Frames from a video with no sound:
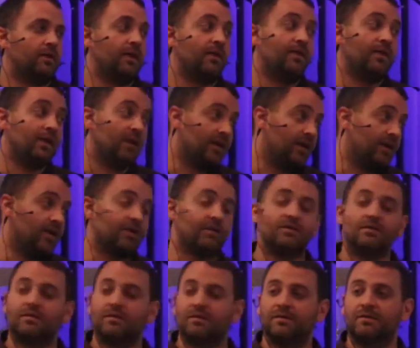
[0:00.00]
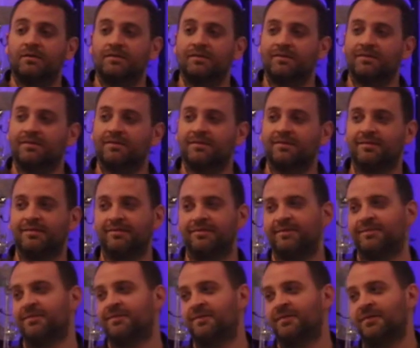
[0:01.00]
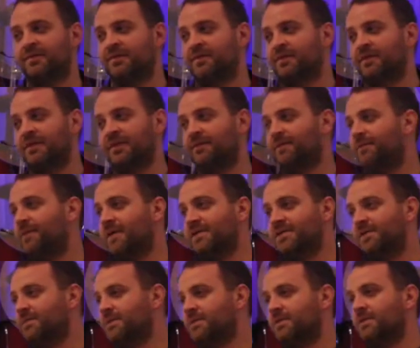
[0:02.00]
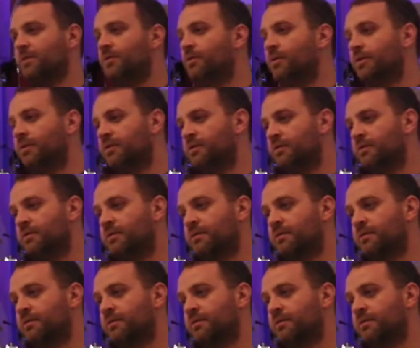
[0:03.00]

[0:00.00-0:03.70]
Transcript: in the end, confess him as Lord.